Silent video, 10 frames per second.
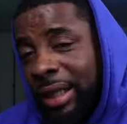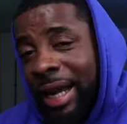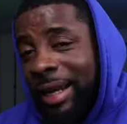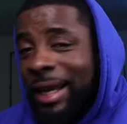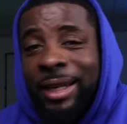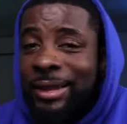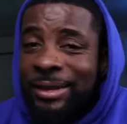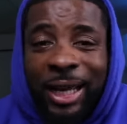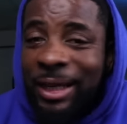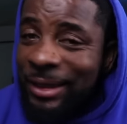Atlanta is
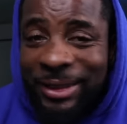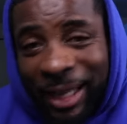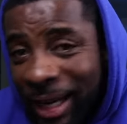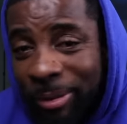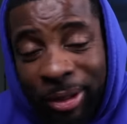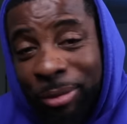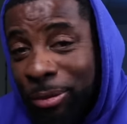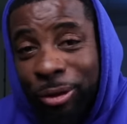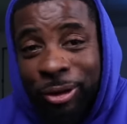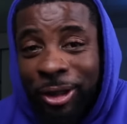not the same anymore,